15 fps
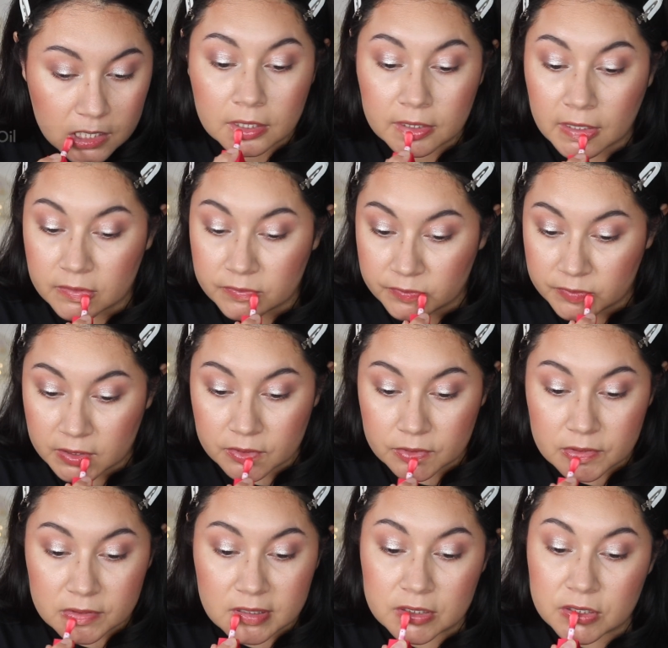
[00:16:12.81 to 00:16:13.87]
That
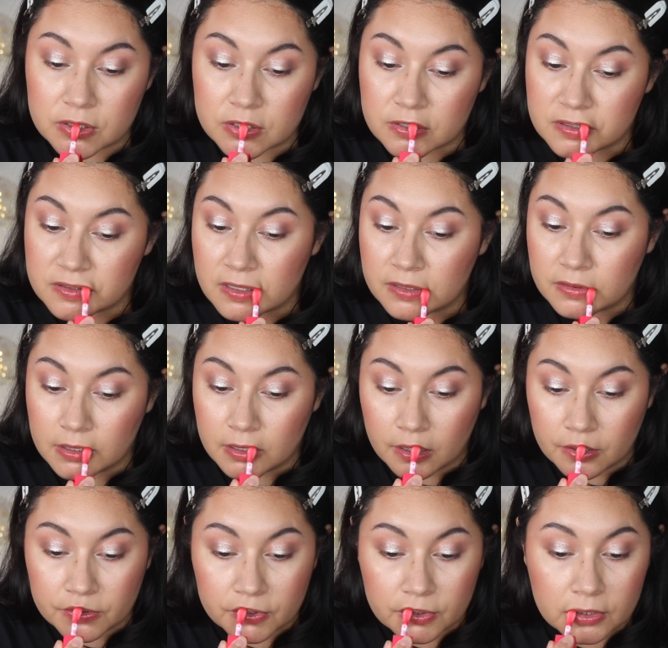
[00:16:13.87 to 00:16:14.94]
feels just like the
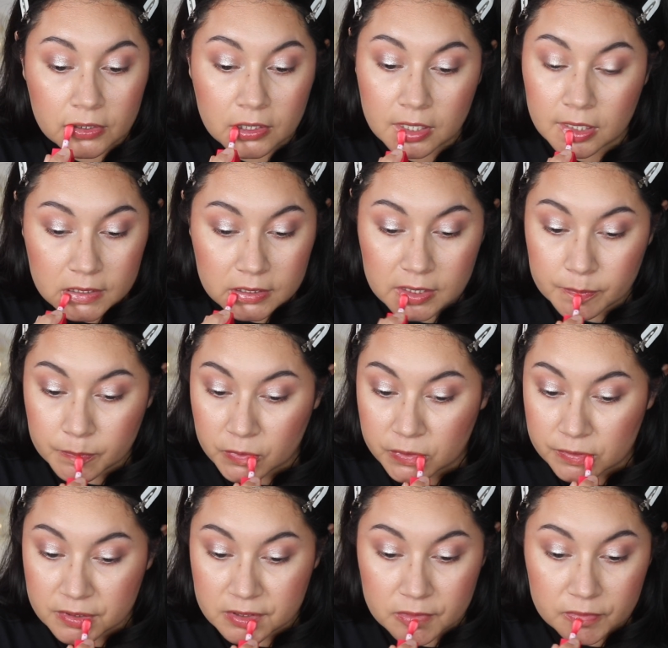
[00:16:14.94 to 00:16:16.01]
other lip
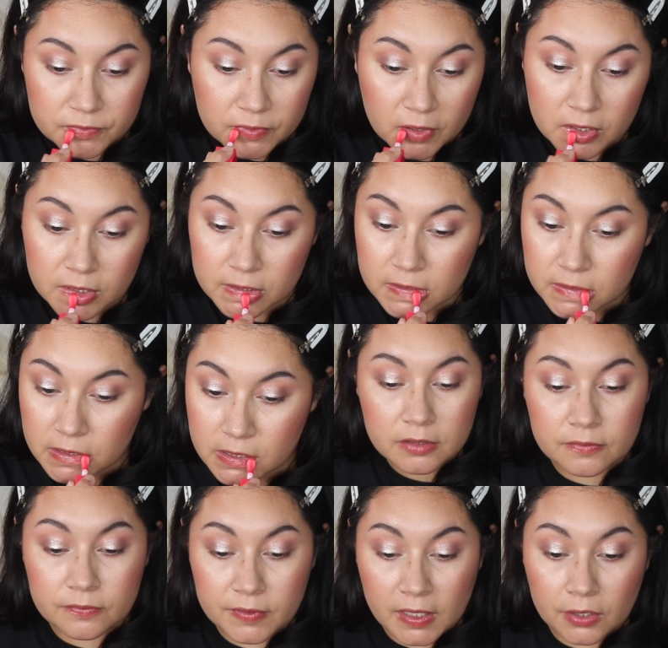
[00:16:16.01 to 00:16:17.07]
oil so far.
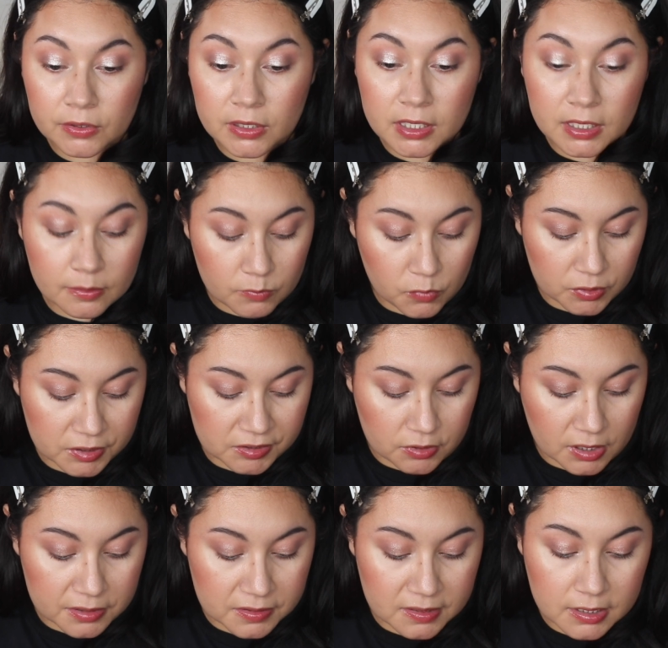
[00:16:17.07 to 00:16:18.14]
Very
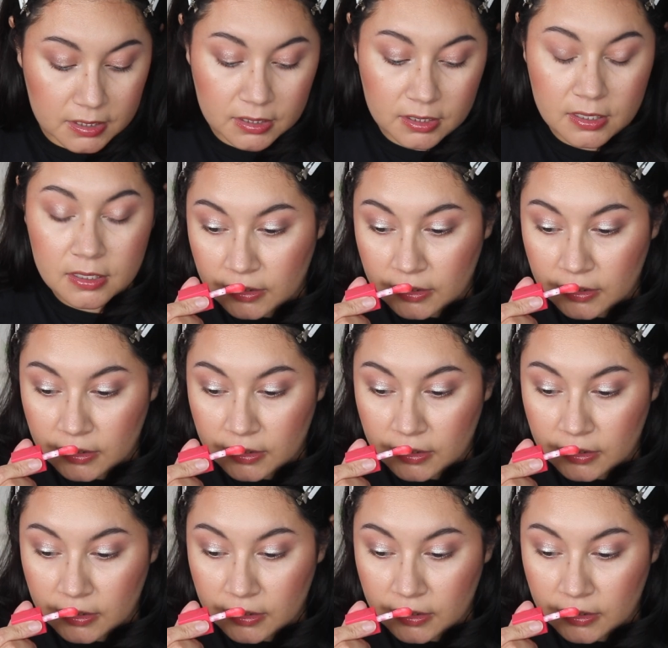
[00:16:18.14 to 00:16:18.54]
moisturizing.